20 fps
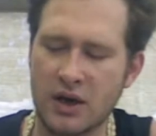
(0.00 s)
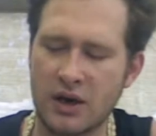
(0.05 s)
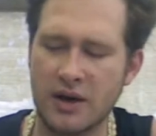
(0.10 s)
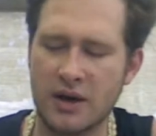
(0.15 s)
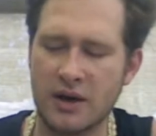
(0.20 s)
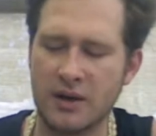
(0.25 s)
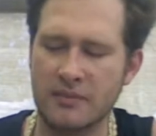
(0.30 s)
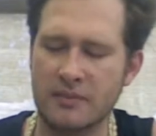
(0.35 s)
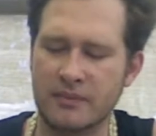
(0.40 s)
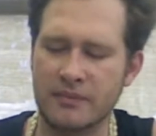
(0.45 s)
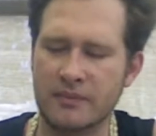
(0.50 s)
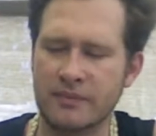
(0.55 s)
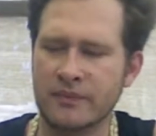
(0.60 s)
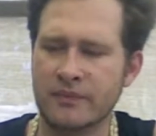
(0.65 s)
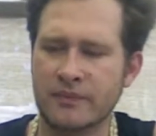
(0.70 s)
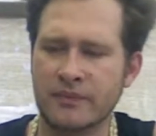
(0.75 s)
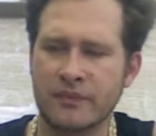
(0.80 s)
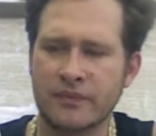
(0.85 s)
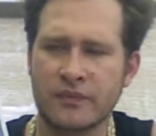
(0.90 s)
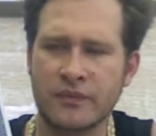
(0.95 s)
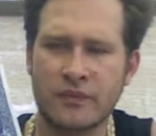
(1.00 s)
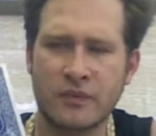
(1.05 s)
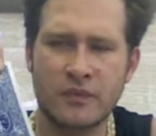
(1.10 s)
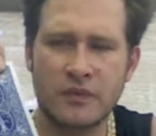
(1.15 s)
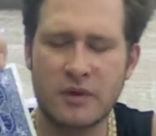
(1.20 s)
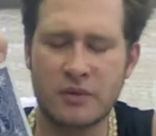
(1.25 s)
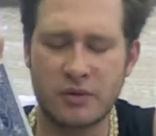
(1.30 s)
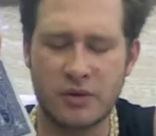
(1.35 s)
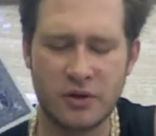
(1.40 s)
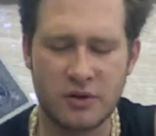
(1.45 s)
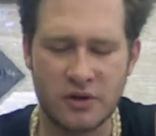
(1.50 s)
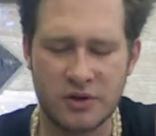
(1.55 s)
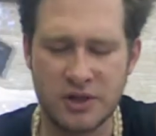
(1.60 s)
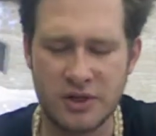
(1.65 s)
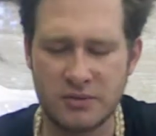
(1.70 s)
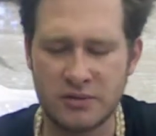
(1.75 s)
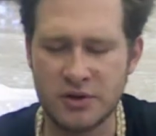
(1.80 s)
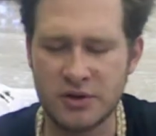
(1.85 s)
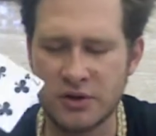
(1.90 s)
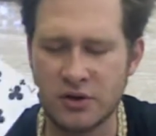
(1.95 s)
Print on
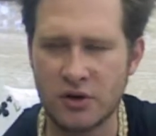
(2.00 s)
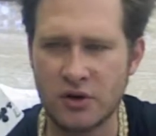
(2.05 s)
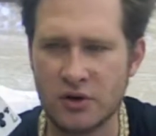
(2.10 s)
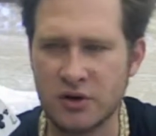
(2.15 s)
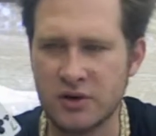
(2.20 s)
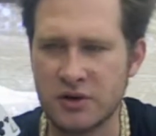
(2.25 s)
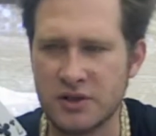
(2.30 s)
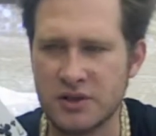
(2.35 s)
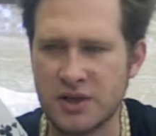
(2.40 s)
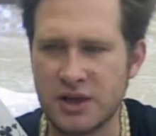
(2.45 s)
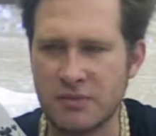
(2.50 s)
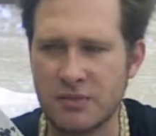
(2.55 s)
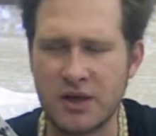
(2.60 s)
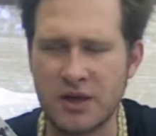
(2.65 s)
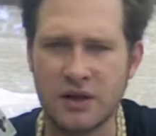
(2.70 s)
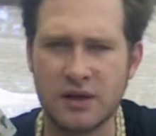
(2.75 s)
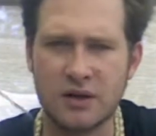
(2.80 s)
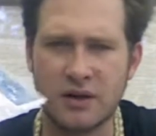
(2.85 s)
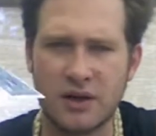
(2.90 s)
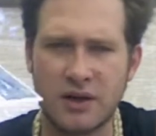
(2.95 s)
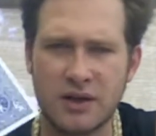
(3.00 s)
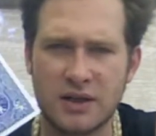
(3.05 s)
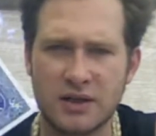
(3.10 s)
the same stock in the same ink.